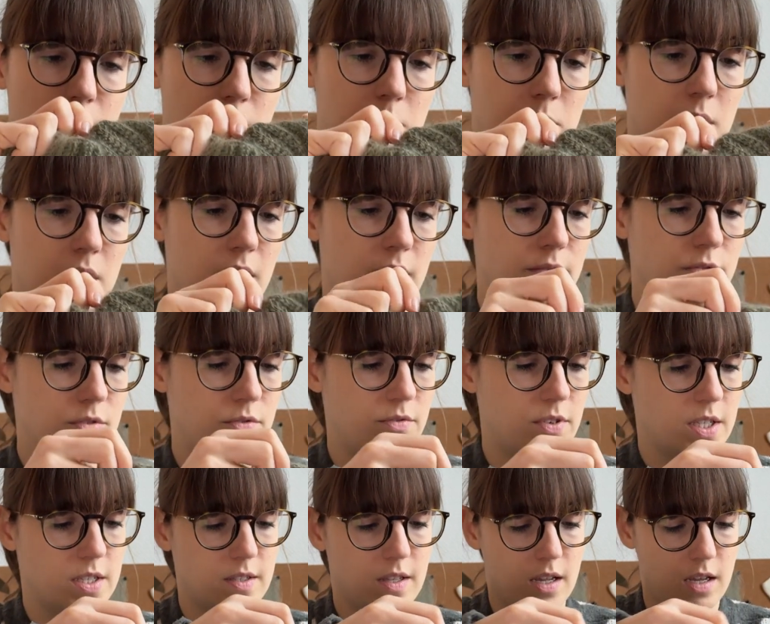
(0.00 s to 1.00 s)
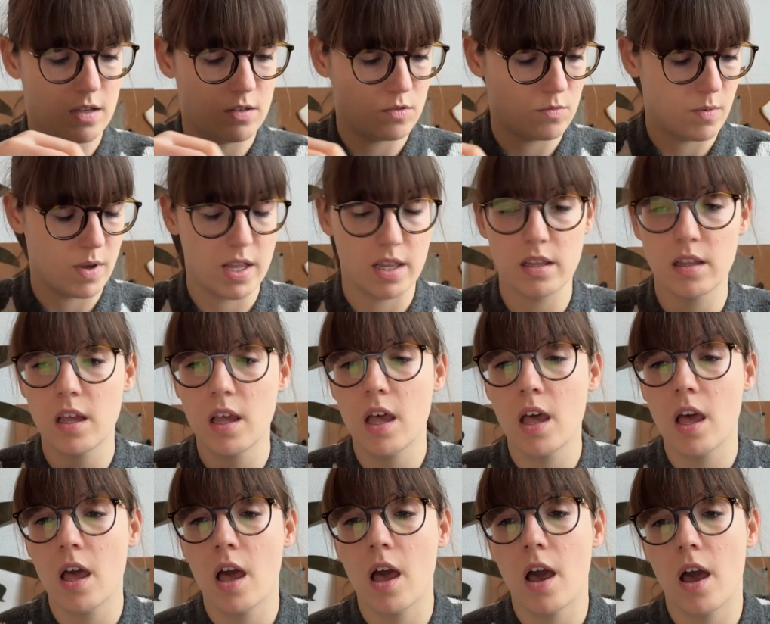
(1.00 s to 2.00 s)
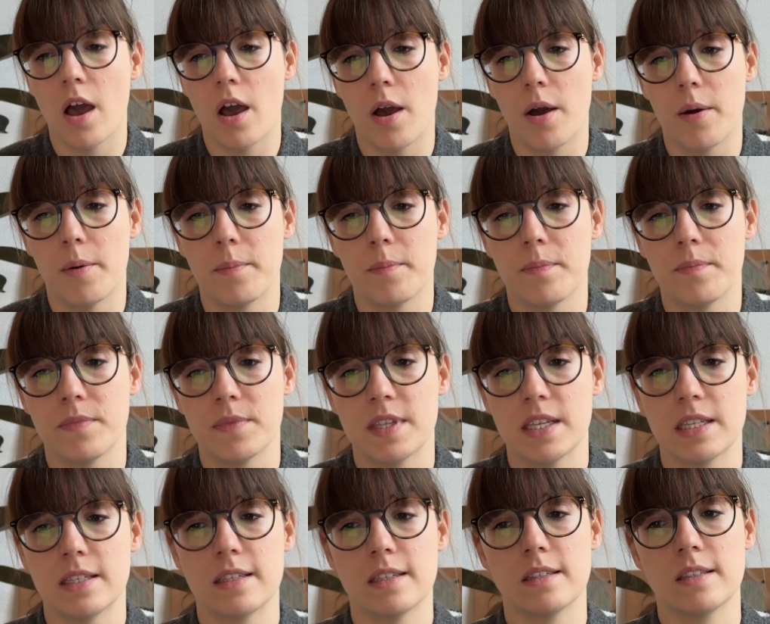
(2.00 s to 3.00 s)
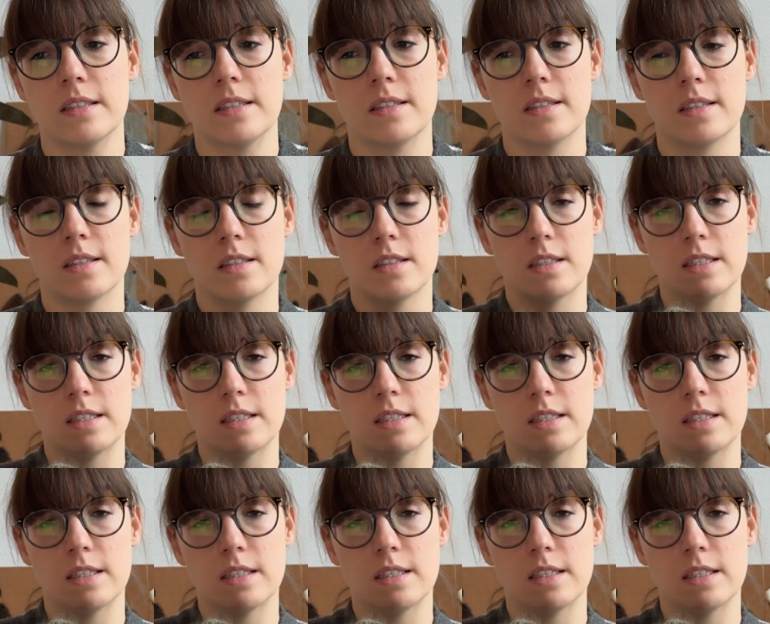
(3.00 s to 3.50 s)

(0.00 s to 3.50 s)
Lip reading: might have to fix that as well. This is